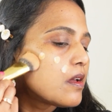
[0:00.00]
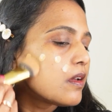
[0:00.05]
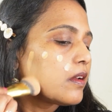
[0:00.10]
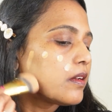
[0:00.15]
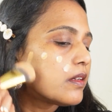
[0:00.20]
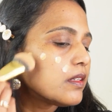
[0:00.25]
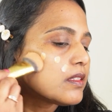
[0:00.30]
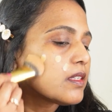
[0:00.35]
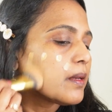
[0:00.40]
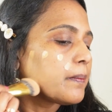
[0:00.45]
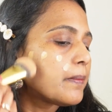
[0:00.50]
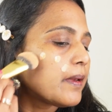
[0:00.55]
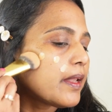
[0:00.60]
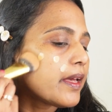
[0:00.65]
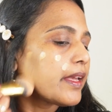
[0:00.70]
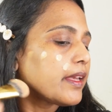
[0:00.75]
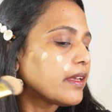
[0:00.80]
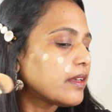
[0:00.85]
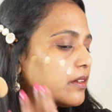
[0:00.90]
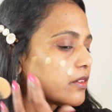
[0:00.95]
It is
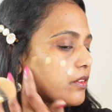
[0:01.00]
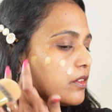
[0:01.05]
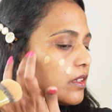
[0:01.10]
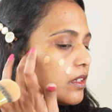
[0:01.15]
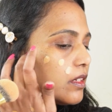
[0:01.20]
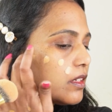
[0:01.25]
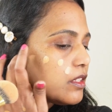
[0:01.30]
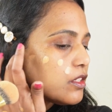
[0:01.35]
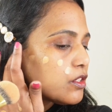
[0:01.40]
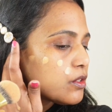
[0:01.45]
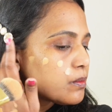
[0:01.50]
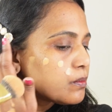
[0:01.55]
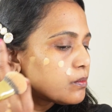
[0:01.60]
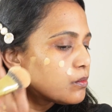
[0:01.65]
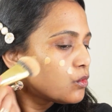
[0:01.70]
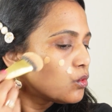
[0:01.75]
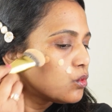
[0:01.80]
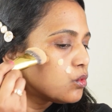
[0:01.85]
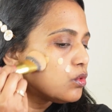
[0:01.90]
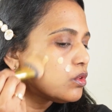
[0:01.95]
applying really
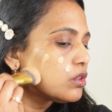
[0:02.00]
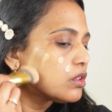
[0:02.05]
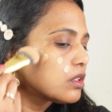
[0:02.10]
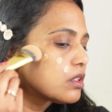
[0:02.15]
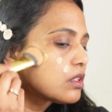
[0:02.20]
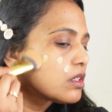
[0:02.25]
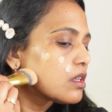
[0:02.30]
smooth.